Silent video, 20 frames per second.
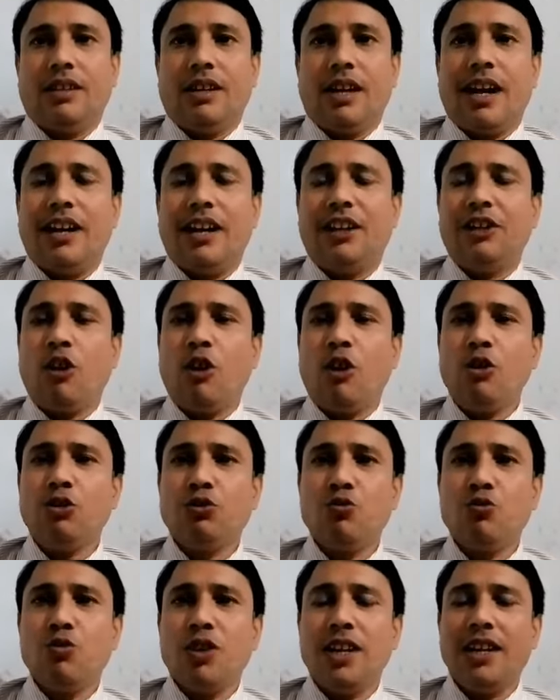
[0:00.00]
And now
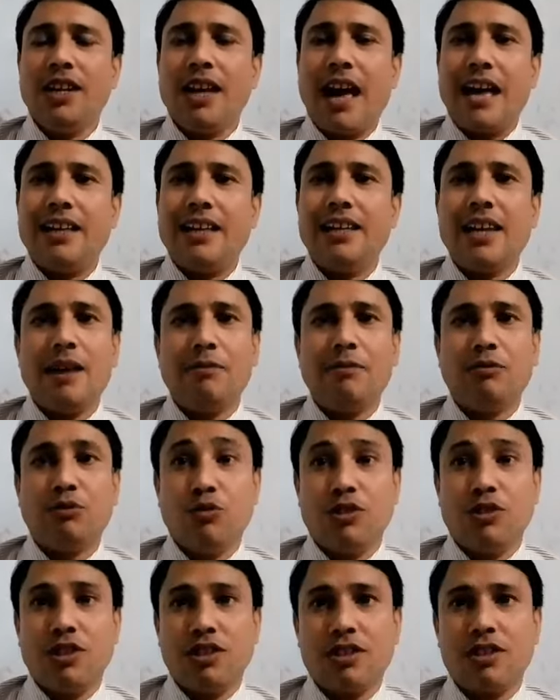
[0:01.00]
today I have
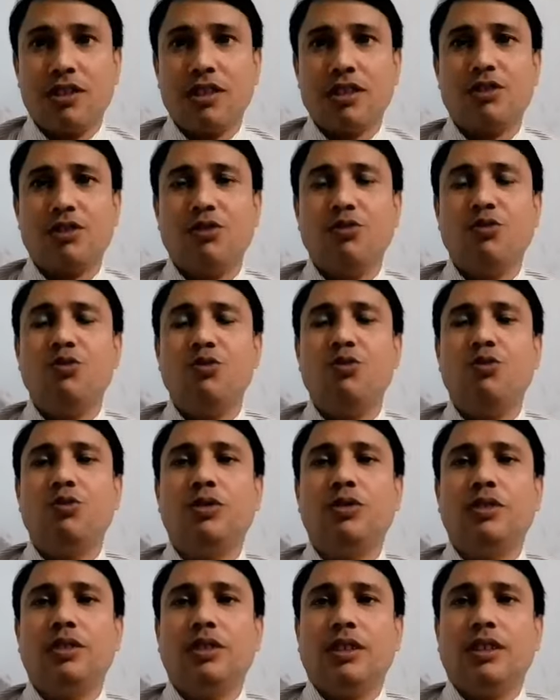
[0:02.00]
to discuss you
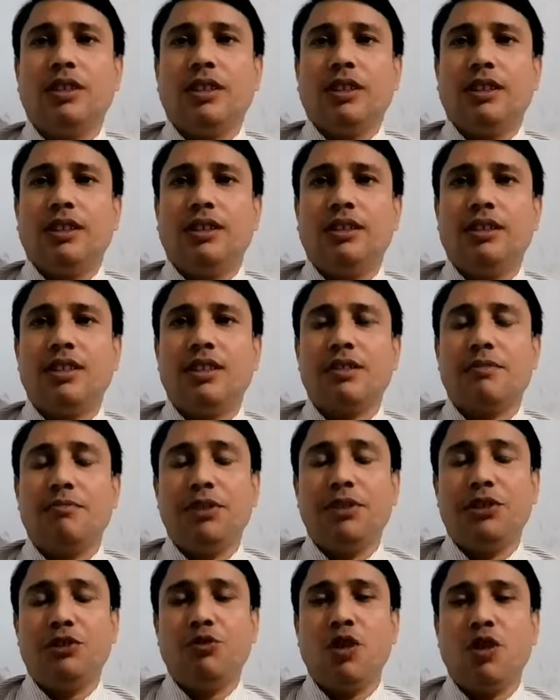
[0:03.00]
in this
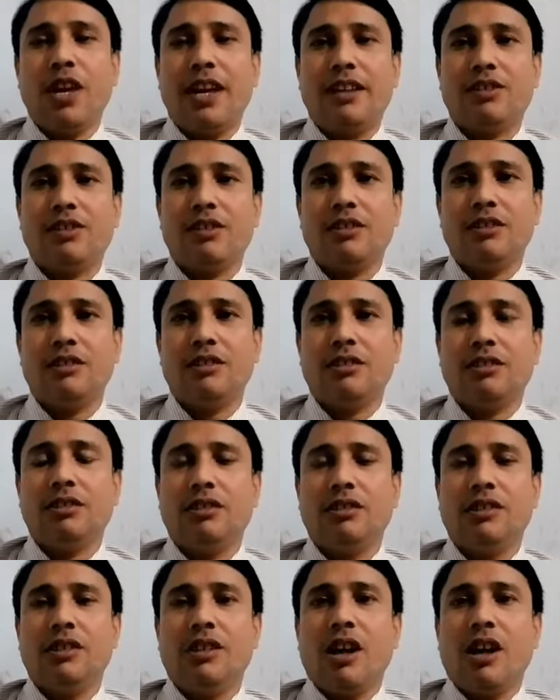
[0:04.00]
video lecture
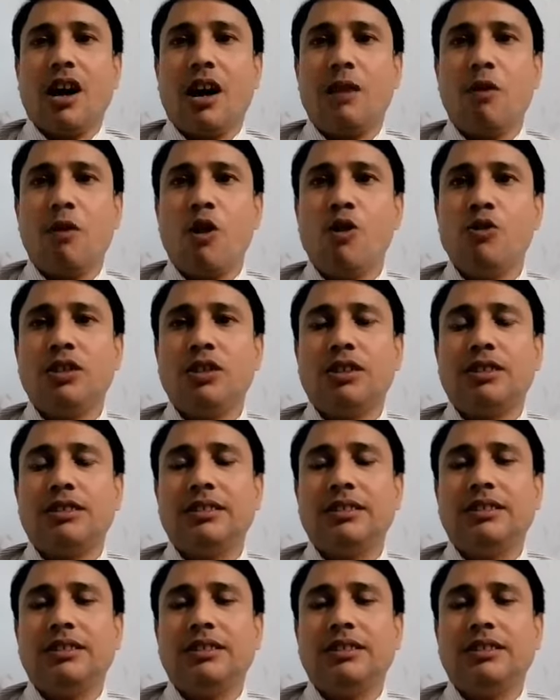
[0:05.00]
about